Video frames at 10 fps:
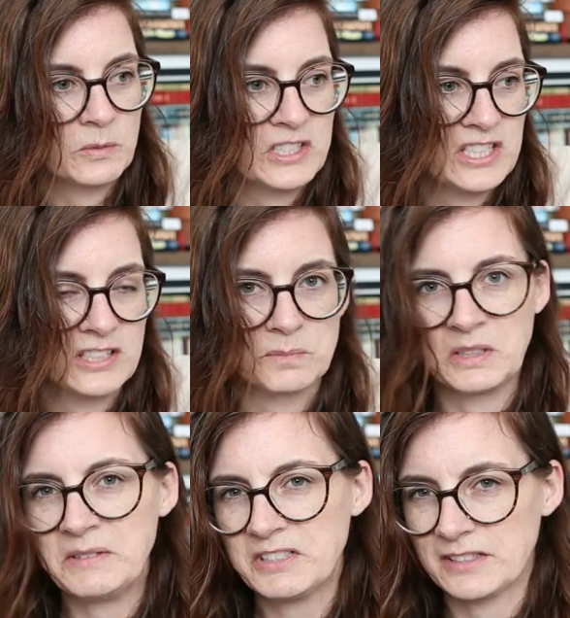which is
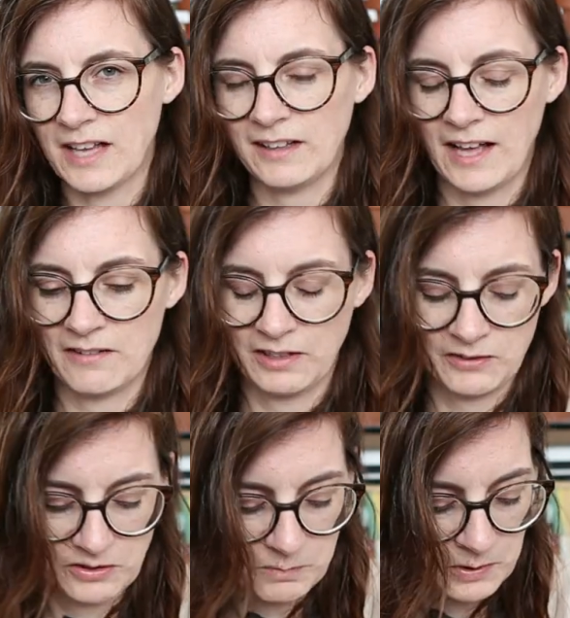pretty much exactly halfway
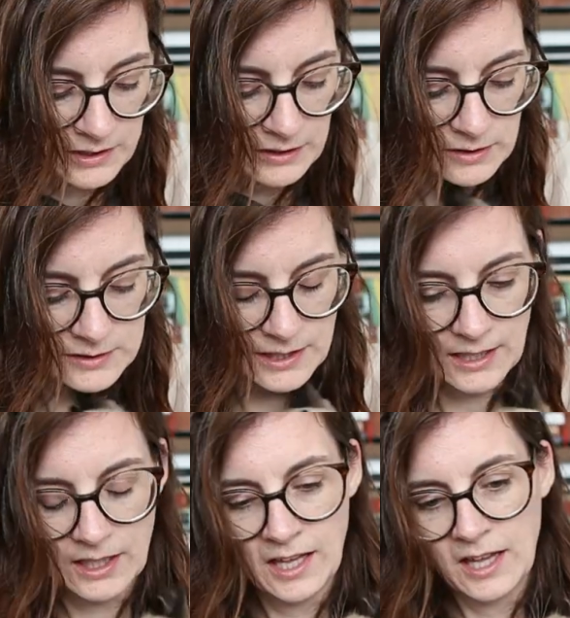through the book, it looks like.